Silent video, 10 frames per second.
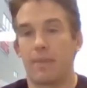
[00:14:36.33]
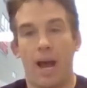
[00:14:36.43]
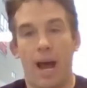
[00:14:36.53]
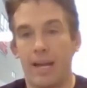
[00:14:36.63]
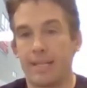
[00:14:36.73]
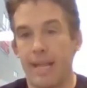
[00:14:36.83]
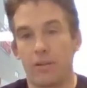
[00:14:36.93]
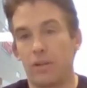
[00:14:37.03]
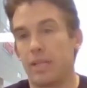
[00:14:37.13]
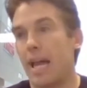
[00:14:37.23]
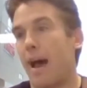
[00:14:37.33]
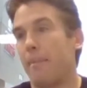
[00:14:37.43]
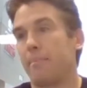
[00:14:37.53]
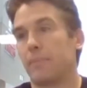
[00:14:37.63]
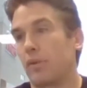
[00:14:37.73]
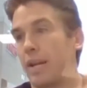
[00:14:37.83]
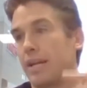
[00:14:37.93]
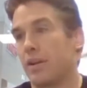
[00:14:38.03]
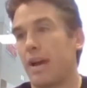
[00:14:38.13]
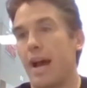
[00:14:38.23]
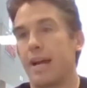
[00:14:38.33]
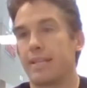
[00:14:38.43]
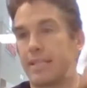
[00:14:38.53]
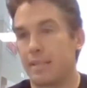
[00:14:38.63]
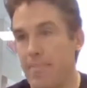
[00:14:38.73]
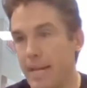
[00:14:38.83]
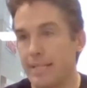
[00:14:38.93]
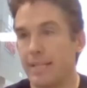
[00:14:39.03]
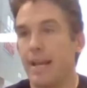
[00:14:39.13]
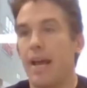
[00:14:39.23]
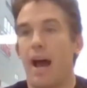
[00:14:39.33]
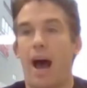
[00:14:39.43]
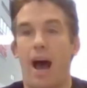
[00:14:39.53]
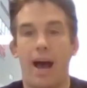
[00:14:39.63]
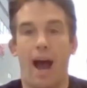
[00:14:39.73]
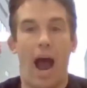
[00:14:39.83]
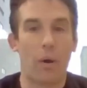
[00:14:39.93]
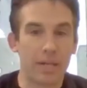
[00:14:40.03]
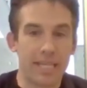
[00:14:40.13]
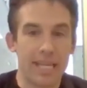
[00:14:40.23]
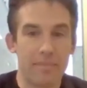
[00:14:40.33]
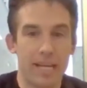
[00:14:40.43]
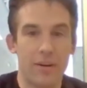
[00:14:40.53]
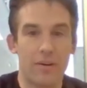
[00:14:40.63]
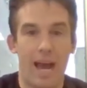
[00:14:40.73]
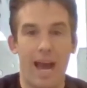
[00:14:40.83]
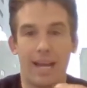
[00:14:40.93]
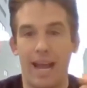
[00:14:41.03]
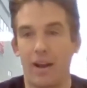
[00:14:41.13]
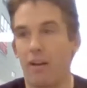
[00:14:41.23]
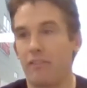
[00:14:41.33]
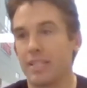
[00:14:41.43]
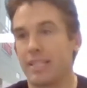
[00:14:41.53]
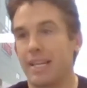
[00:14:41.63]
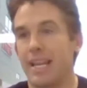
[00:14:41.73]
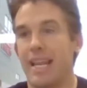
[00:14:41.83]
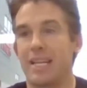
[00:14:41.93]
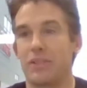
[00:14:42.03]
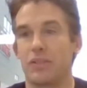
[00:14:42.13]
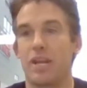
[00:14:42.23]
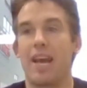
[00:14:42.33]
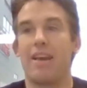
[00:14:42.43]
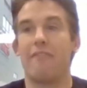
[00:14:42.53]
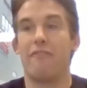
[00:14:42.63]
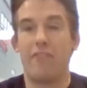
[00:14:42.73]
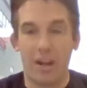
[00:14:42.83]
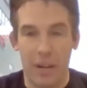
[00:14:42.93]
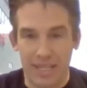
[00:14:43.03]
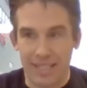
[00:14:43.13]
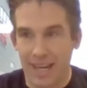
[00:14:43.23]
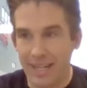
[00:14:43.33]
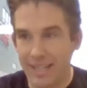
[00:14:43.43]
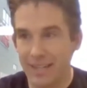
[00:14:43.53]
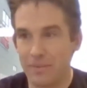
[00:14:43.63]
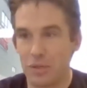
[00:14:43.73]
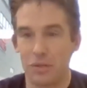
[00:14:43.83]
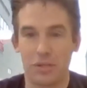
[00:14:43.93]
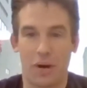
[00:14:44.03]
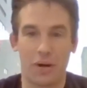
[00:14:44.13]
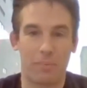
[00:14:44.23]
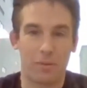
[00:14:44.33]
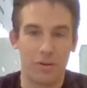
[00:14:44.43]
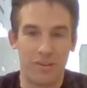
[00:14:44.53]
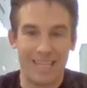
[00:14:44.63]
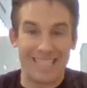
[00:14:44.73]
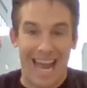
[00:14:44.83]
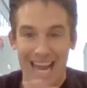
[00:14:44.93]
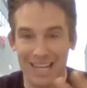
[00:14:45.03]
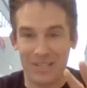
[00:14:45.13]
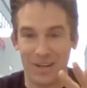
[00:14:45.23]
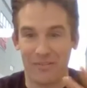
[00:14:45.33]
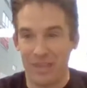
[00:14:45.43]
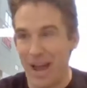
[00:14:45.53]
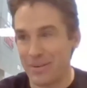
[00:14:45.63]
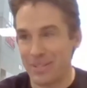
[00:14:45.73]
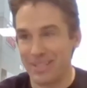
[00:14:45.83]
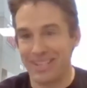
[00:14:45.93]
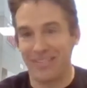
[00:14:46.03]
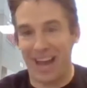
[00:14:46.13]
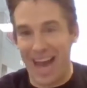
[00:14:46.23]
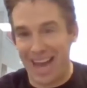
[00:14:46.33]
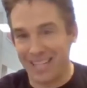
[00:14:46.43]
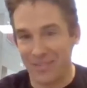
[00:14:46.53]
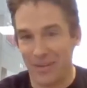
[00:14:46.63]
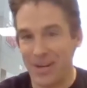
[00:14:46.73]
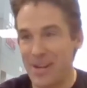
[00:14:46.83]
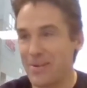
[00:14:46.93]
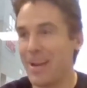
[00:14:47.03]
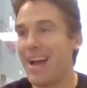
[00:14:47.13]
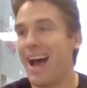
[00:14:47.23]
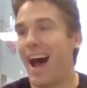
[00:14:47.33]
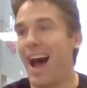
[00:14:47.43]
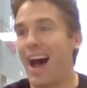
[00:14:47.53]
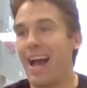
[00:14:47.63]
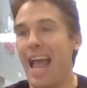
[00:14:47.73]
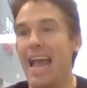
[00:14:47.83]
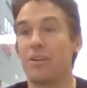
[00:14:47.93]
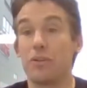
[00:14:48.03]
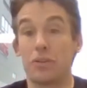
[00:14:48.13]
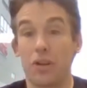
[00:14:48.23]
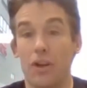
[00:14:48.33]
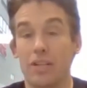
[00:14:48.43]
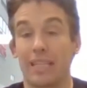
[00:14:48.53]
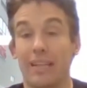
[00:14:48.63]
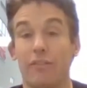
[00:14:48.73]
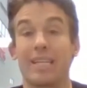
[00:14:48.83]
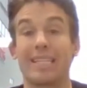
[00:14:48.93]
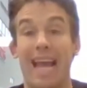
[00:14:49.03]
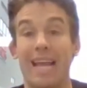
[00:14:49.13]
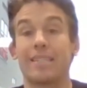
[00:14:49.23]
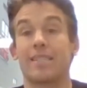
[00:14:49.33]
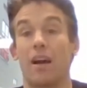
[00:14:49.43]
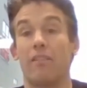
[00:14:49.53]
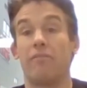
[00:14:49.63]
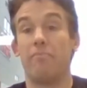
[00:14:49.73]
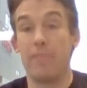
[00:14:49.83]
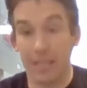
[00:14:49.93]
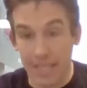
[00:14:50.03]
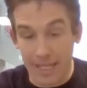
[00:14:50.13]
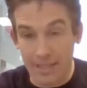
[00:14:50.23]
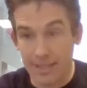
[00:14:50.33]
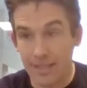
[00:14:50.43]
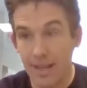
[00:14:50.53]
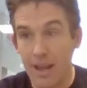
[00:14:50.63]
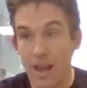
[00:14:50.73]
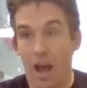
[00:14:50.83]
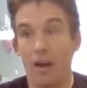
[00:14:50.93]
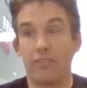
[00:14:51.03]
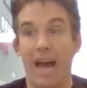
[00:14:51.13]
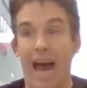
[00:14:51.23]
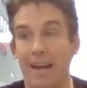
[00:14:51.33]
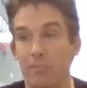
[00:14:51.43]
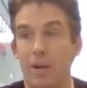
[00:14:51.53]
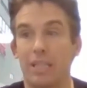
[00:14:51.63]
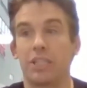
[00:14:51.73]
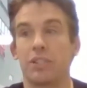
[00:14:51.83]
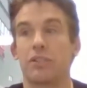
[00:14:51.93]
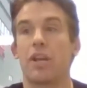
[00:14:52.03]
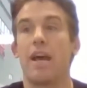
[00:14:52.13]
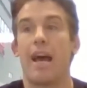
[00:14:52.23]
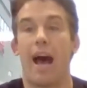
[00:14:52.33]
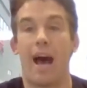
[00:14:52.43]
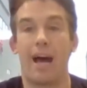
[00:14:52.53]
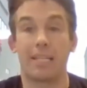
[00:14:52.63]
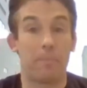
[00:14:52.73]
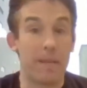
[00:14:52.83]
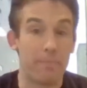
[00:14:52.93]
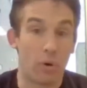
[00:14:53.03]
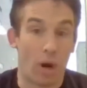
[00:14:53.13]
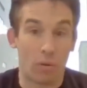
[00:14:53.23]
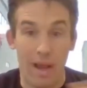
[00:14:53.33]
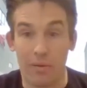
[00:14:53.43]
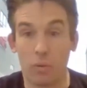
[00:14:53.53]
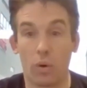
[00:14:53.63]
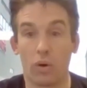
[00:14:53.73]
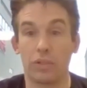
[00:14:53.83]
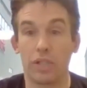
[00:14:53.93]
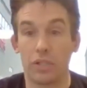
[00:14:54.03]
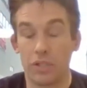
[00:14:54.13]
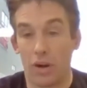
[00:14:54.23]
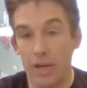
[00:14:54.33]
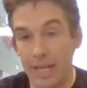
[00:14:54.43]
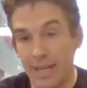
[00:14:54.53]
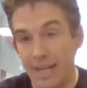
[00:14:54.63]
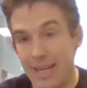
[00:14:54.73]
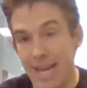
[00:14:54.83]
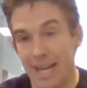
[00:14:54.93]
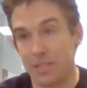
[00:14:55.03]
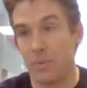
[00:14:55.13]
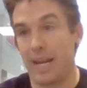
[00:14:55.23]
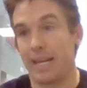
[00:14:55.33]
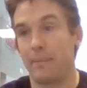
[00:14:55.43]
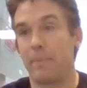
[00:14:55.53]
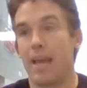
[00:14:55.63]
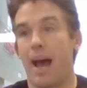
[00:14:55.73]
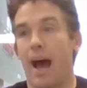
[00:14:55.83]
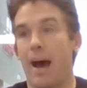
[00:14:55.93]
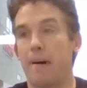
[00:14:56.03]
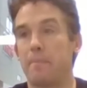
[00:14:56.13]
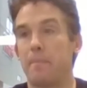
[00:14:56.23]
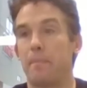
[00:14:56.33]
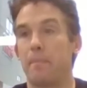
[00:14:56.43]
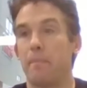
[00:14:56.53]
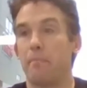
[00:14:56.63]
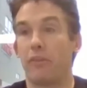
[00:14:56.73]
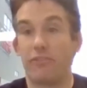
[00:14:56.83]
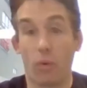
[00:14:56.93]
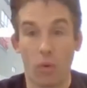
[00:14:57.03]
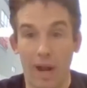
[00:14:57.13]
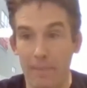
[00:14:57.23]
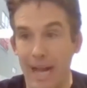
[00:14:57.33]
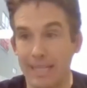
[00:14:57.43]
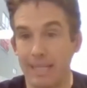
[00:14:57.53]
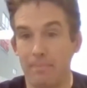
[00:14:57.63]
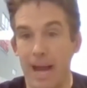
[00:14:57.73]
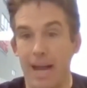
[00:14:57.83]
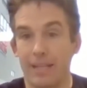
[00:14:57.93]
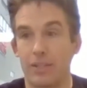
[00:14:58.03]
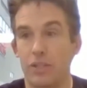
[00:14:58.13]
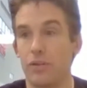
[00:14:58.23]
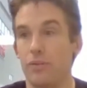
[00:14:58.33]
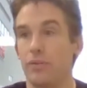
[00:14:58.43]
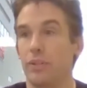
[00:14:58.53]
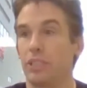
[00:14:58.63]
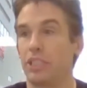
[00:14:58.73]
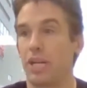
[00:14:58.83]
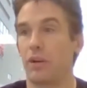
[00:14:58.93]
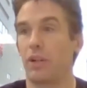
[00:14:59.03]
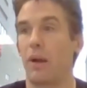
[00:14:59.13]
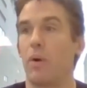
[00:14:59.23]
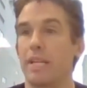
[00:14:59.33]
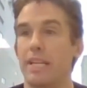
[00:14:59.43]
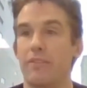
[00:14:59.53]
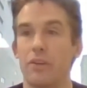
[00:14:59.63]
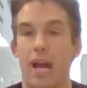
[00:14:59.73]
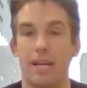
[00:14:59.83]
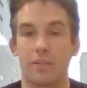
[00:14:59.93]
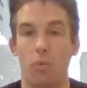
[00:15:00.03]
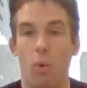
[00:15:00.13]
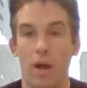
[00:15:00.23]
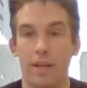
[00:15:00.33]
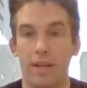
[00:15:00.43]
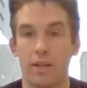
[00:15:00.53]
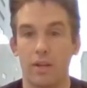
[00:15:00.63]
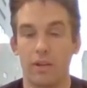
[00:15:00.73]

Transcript: download the app, create your ad, submit it. Our team here at head office is very excited to start approving tens of thousands of ads for you and to start delivering tens of millions of ad impressions to people around the world starting next week. Before I pass it back to Cheryl, I want to give you guys one